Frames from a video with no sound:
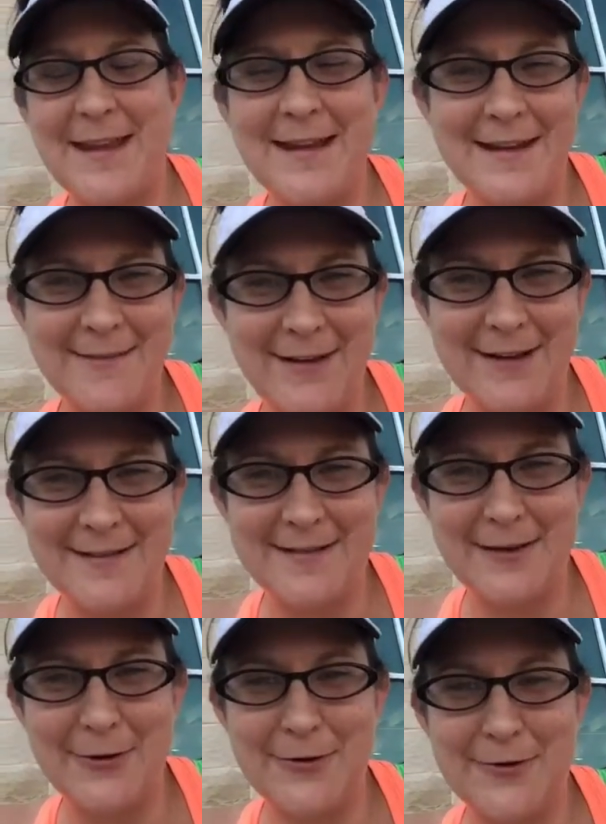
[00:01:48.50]
Anyway,
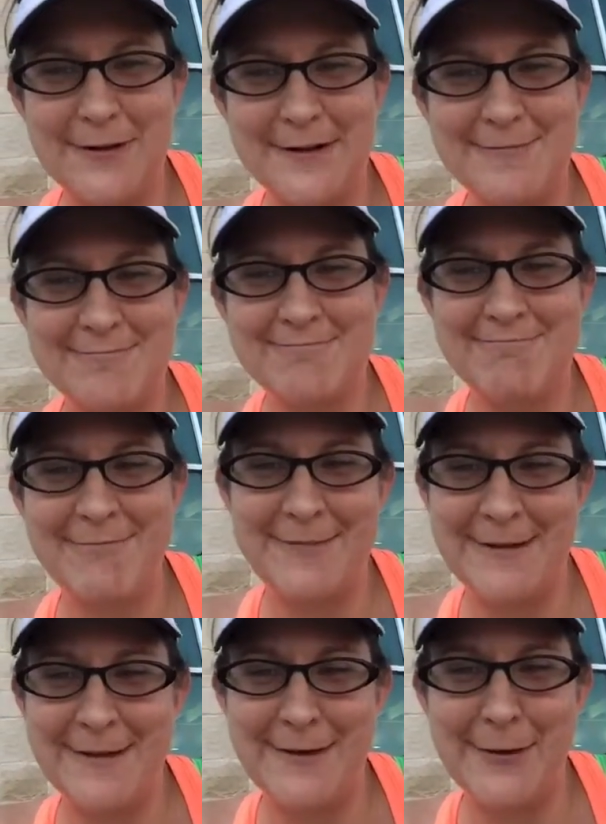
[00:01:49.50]
so
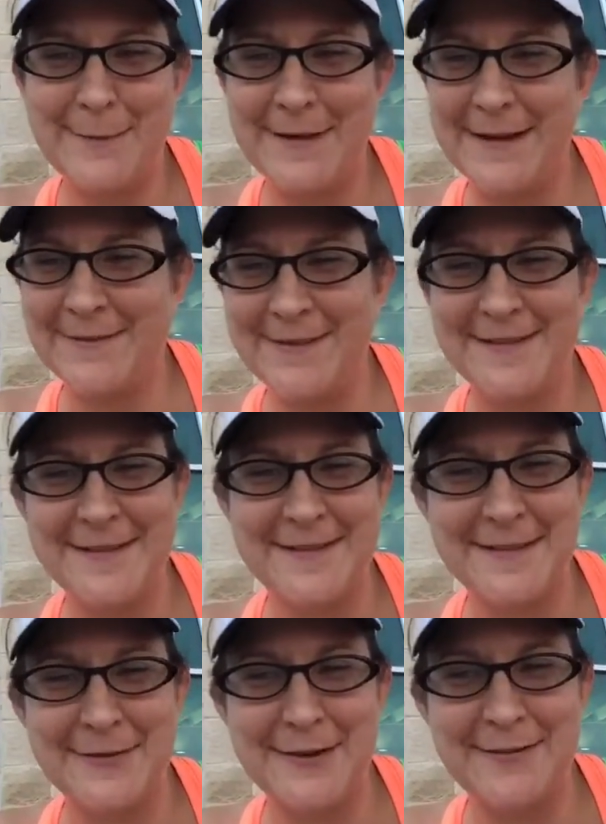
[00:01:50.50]
I hope that if it's just
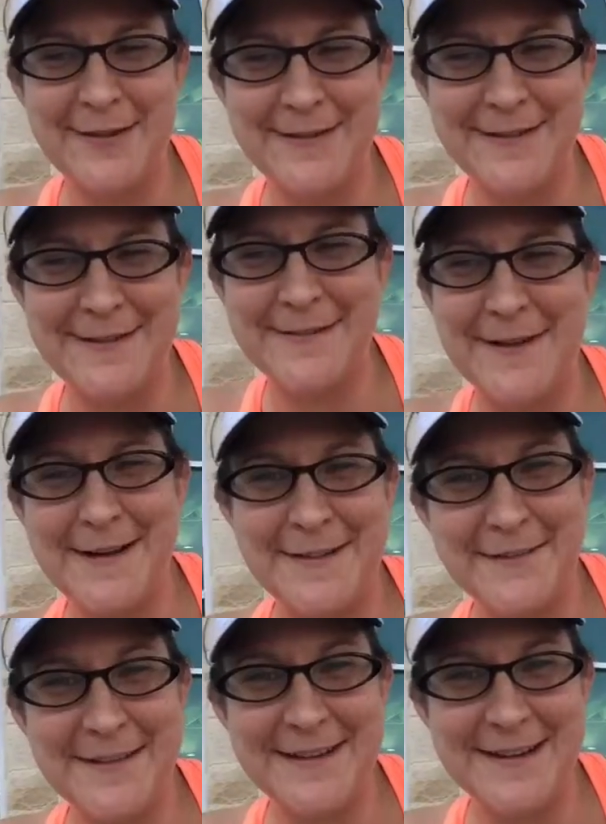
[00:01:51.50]
the three of us, that you guys
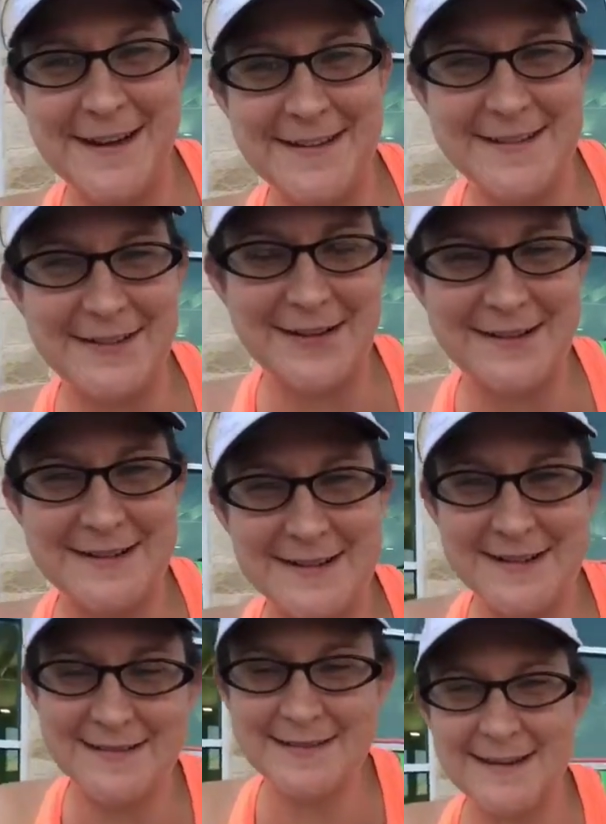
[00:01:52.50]
are willing to answer
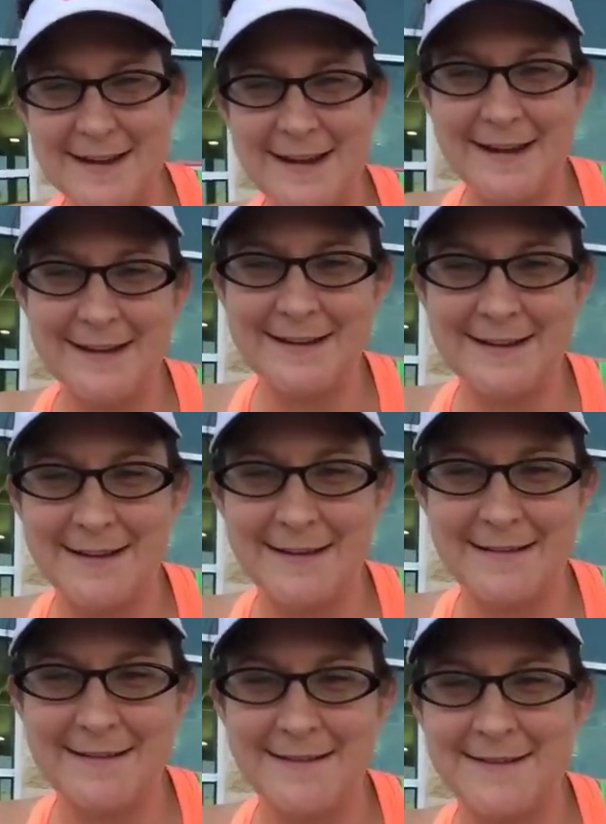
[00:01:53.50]
questions and
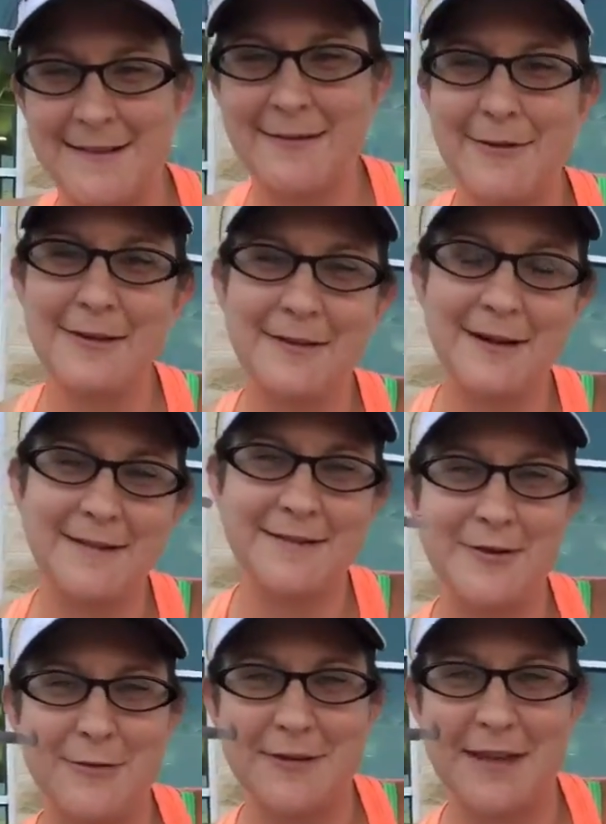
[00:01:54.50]
share what you guys
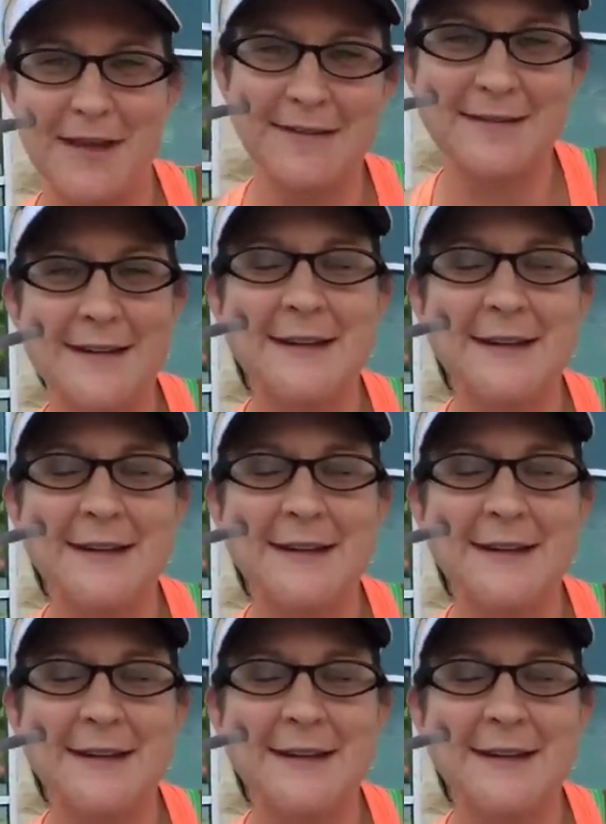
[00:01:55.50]
know with us.